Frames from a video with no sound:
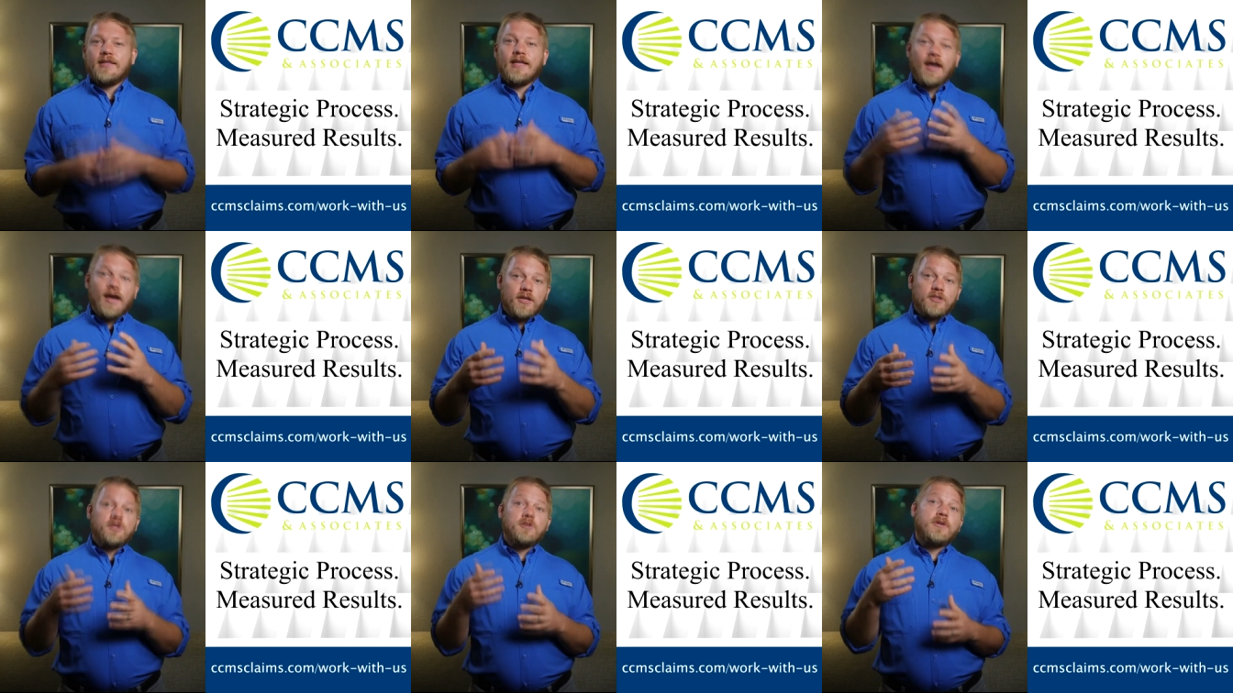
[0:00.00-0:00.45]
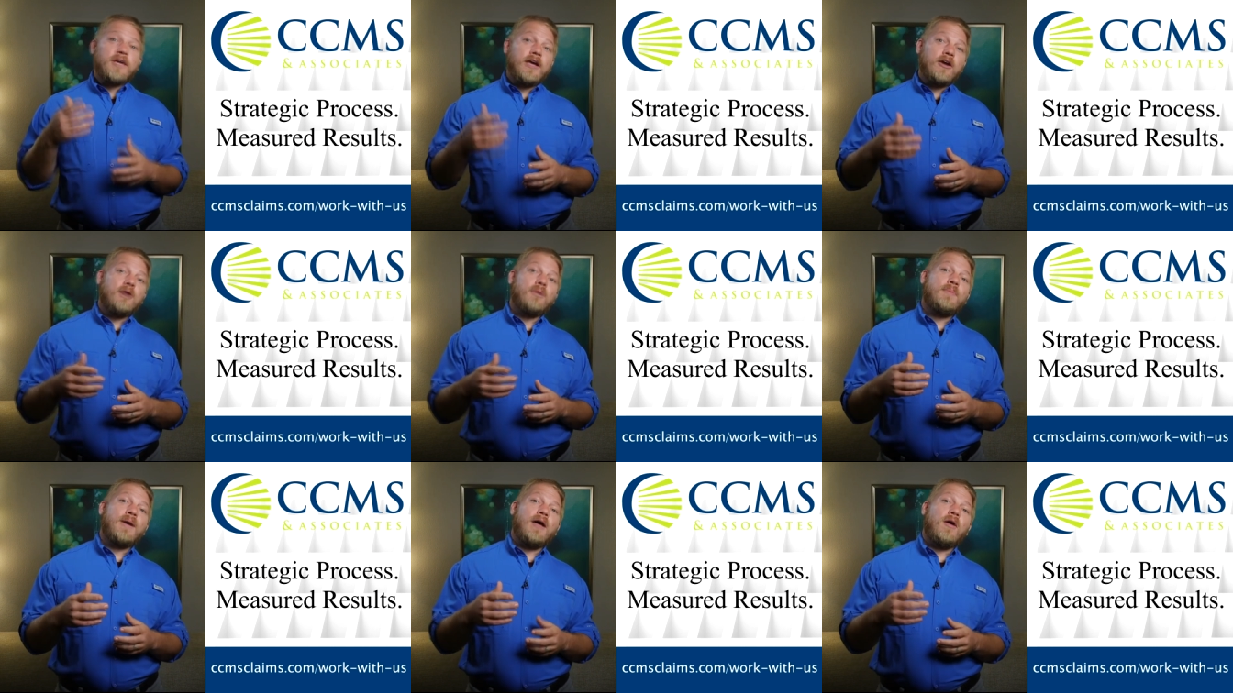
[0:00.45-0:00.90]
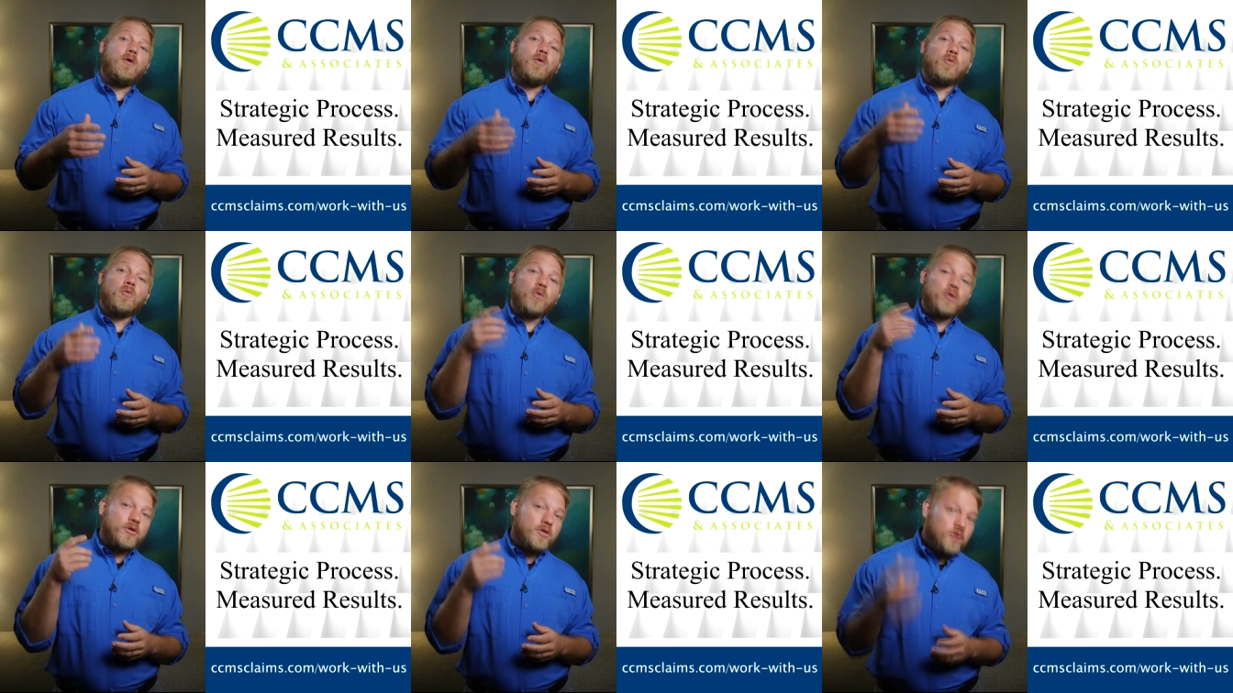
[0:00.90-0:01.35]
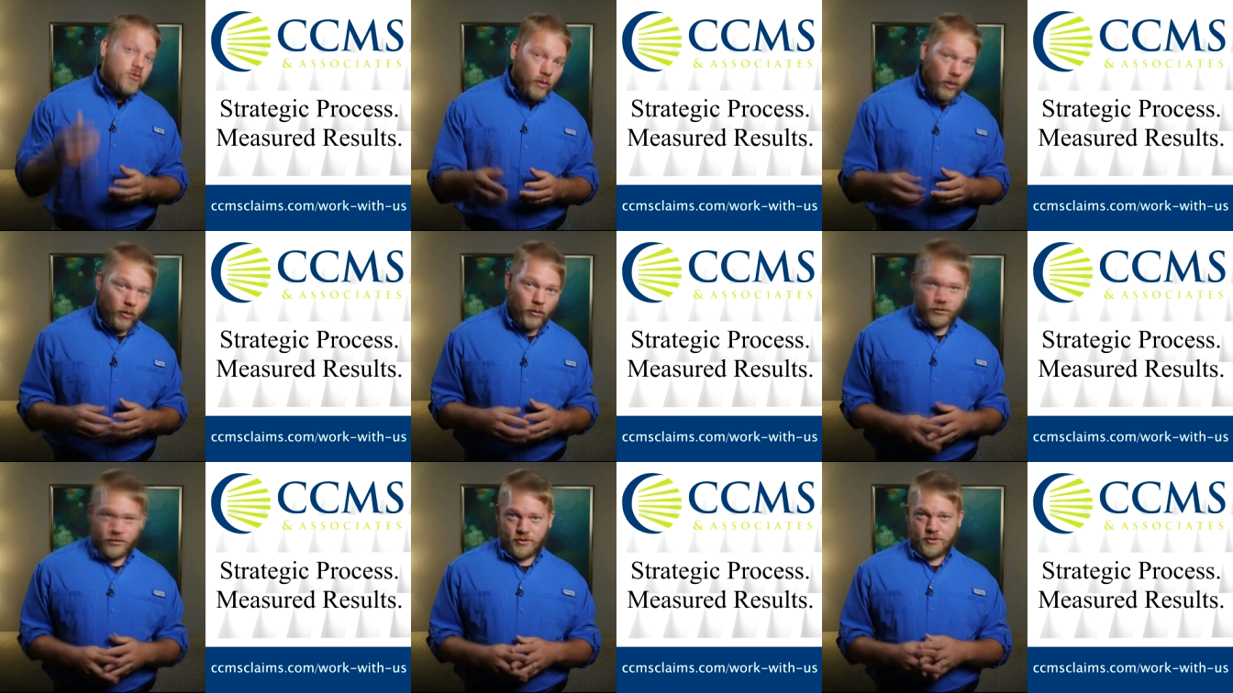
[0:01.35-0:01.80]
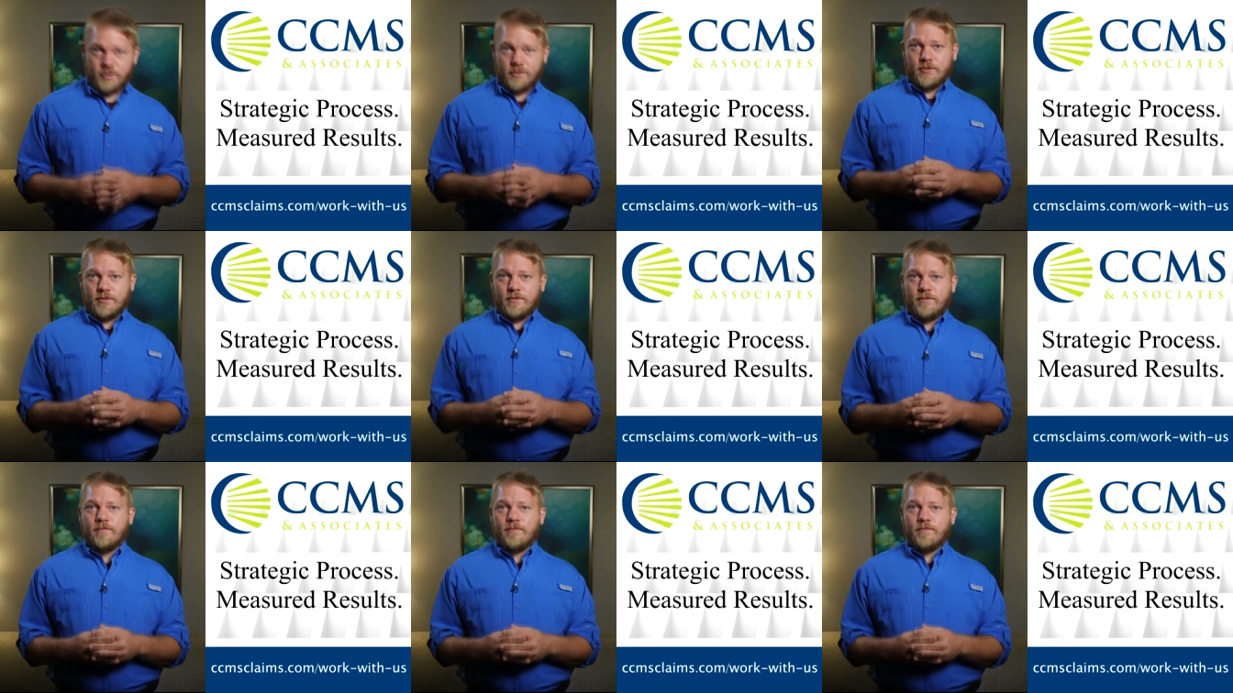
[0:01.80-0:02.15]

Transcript: They also care about results.